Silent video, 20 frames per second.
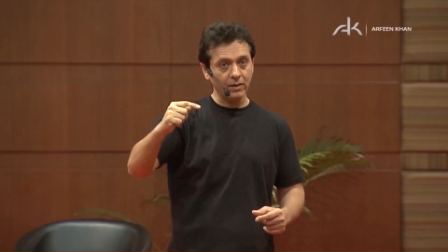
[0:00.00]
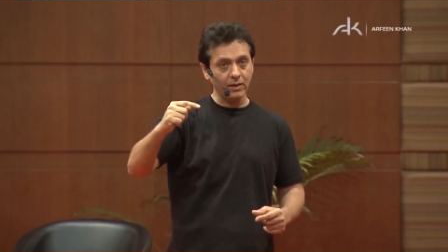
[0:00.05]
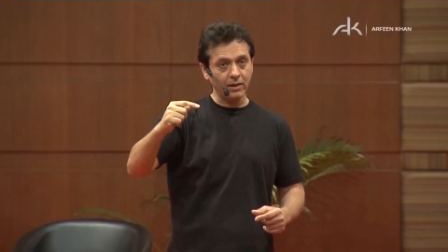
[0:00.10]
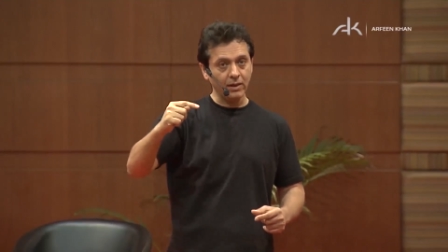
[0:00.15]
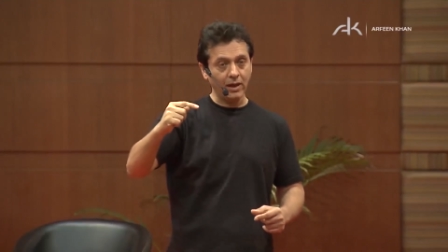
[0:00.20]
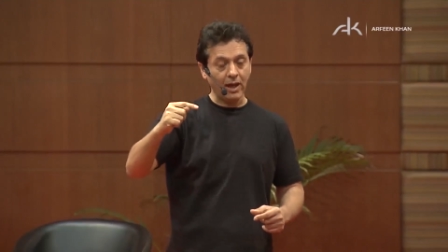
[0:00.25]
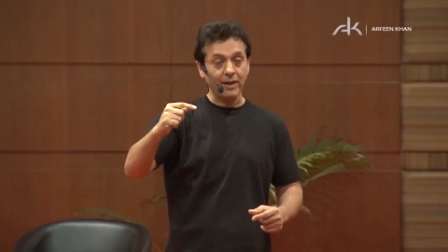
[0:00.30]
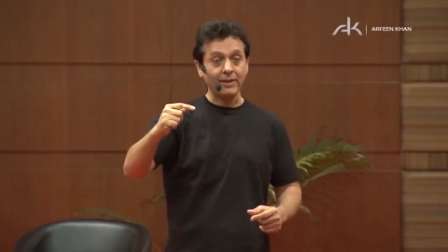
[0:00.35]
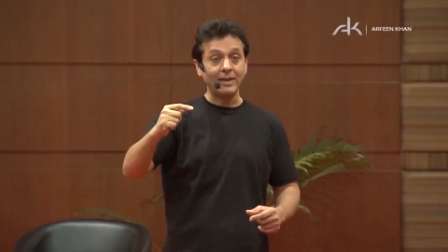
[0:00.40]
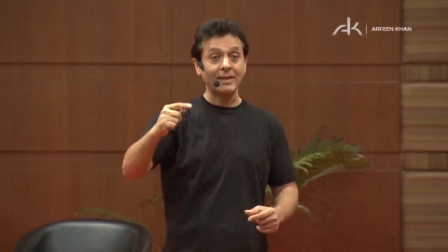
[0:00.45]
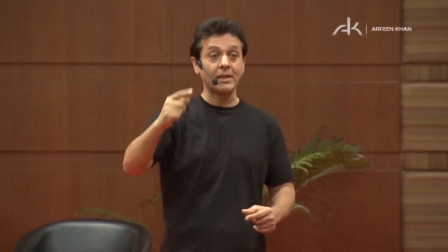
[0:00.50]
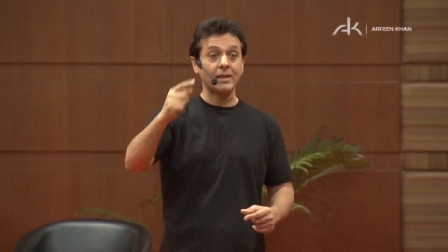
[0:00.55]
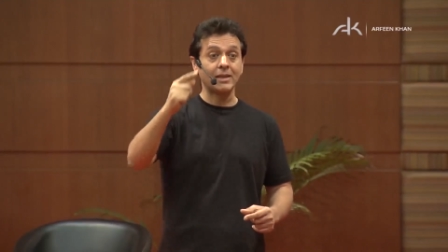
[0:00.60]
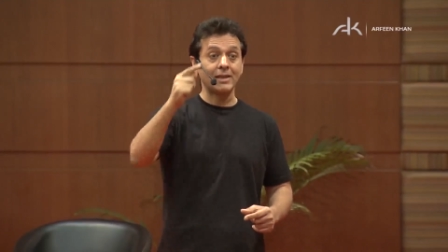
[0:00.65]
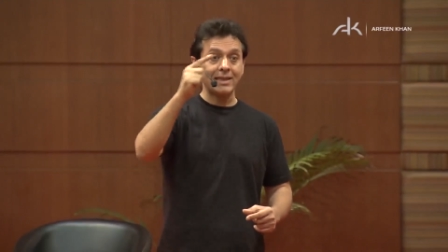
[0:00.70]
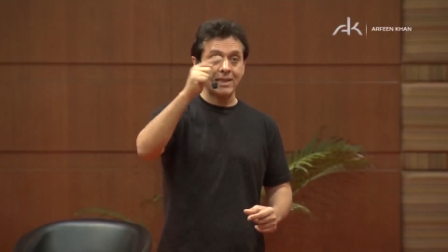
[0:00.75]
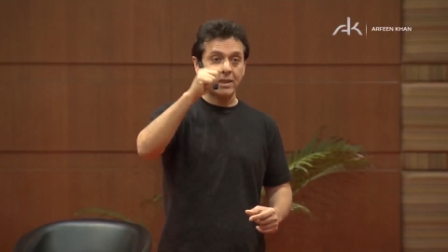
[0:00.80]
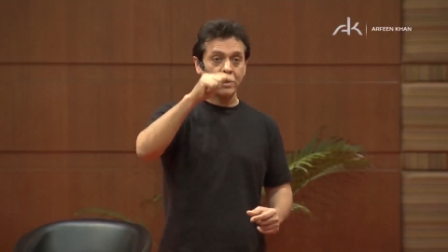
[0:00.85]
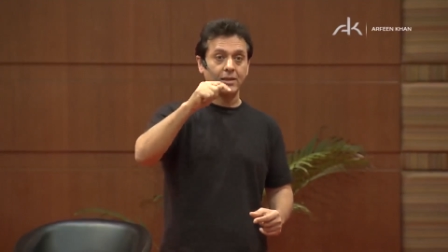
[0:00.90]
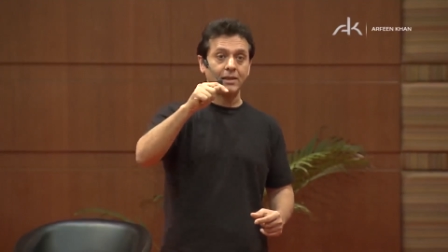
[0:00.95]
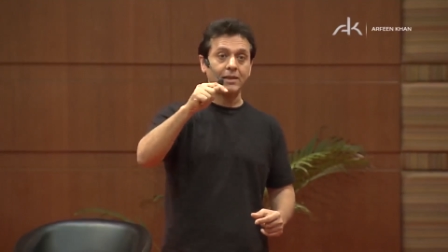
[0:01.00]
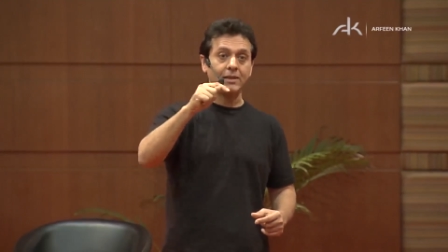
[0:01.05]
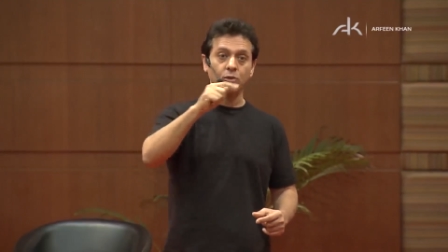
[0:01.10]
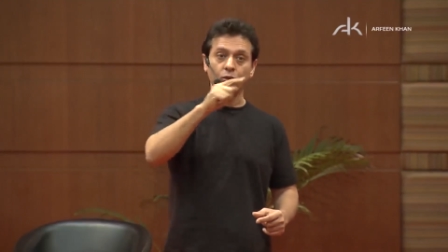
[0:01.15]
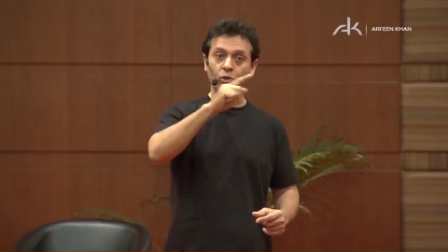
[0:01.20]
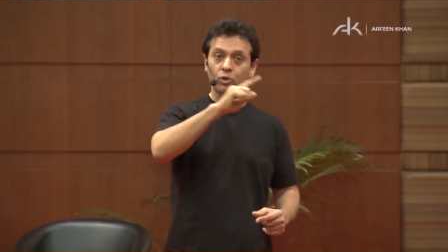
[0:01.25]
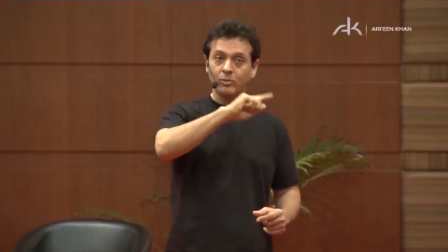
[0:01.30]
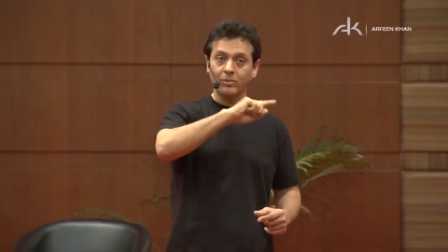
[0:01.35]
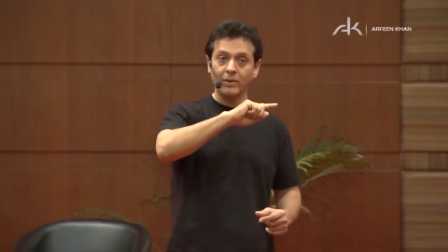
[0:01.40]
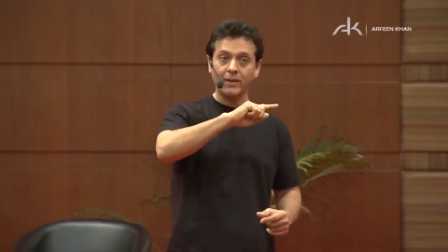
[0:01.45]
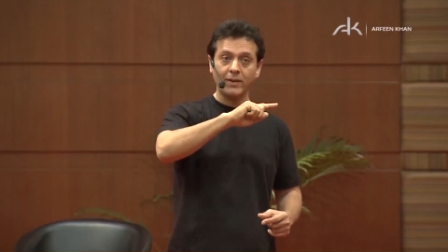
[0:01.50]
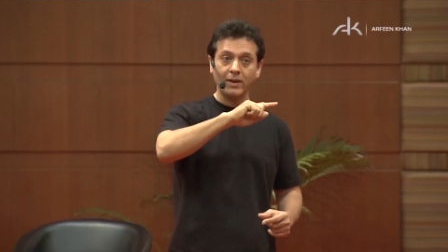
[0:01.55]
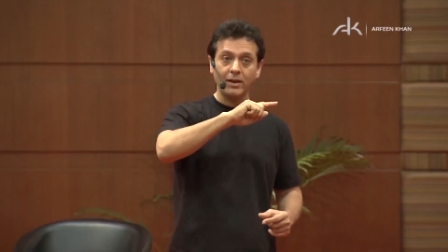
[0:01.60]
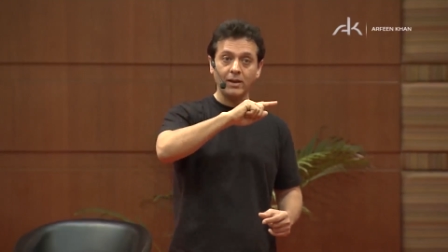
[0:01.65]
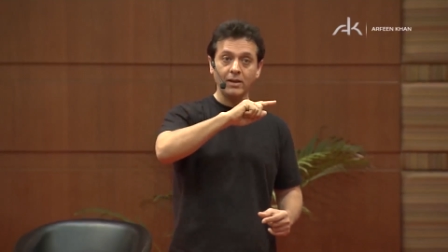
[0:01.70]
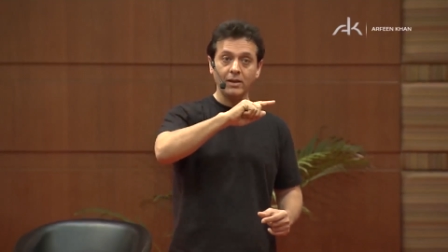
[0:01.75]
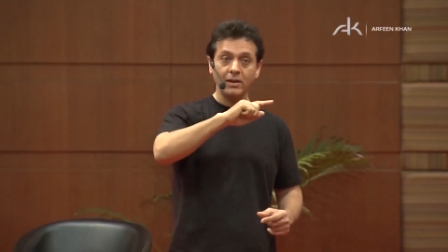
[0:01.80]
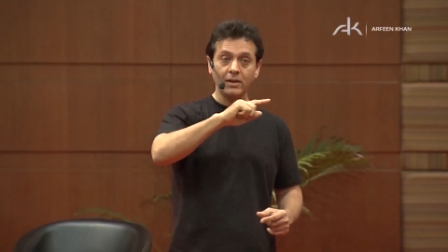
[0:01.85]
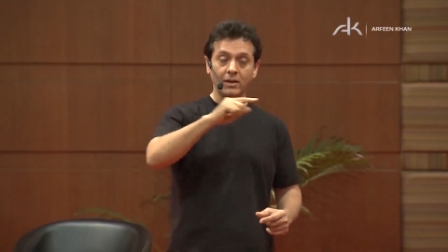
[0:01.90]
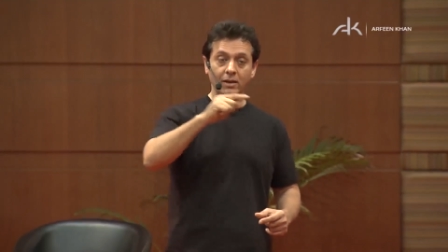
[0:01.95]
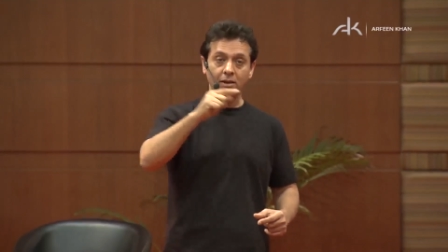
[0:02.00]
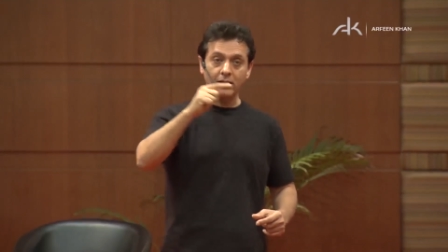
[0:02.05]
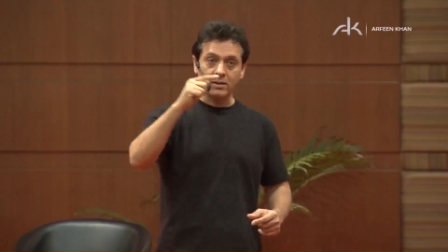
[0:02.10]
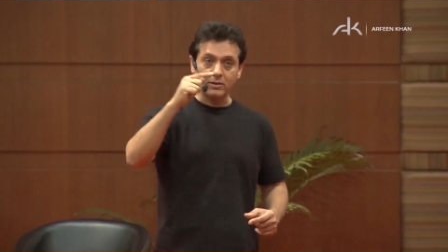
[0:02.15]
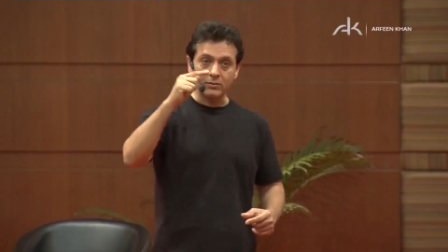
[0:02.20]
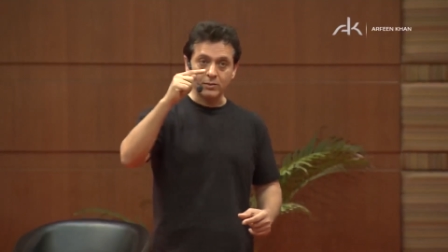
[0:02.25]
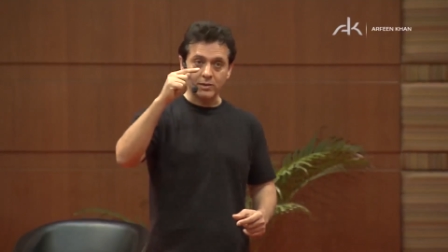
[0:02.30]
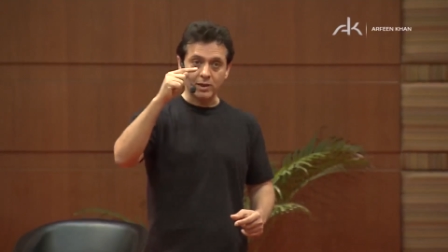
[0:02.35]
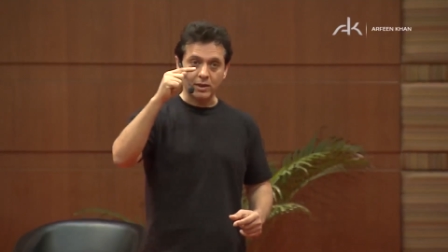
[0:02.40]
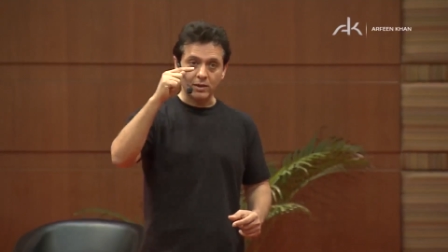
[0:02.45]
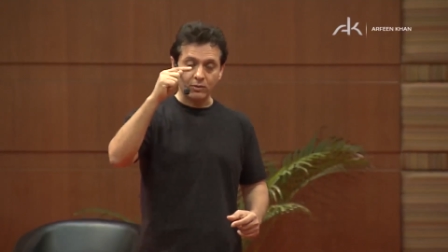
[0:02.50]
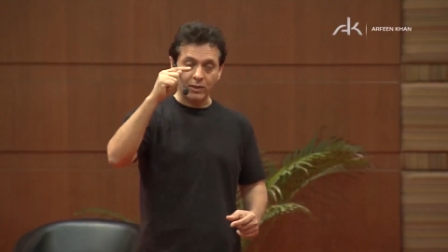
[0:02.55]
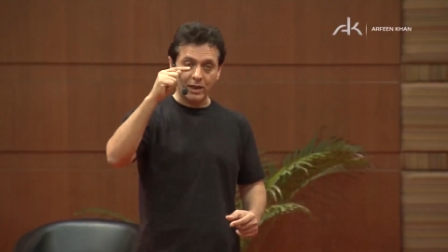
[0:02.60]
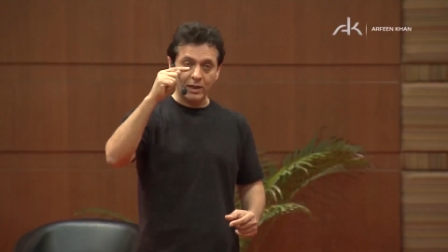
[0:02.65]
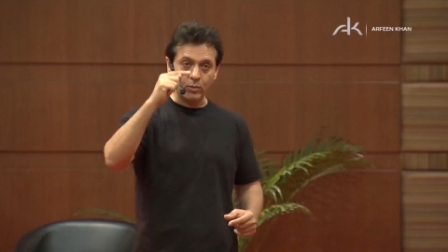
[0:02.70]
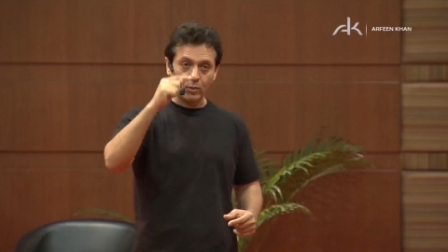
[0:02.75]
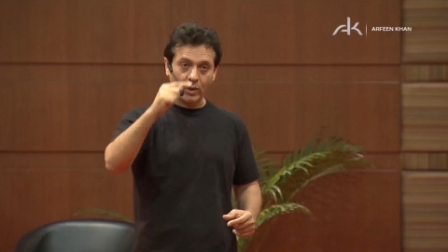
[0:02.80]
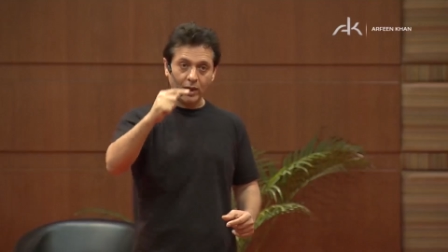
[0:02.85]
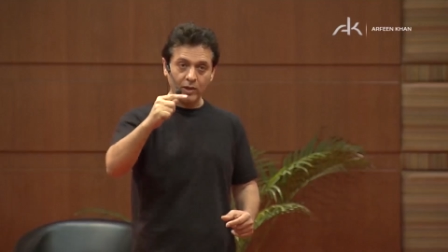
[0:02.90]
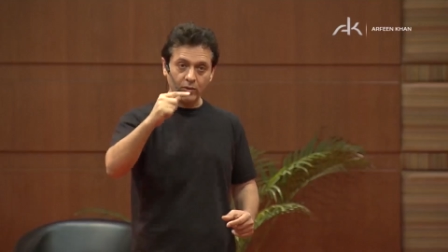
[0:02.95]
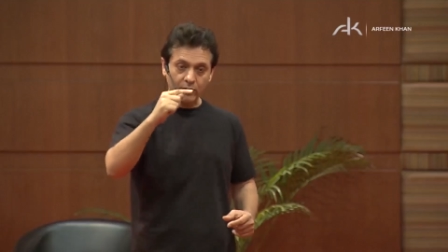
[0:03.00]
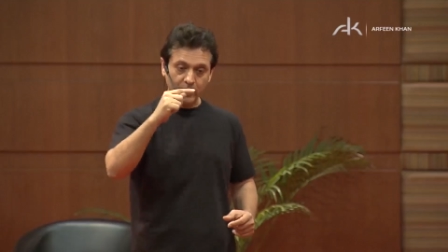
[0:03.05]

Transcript: And then CSE used to be there, which is grade 1,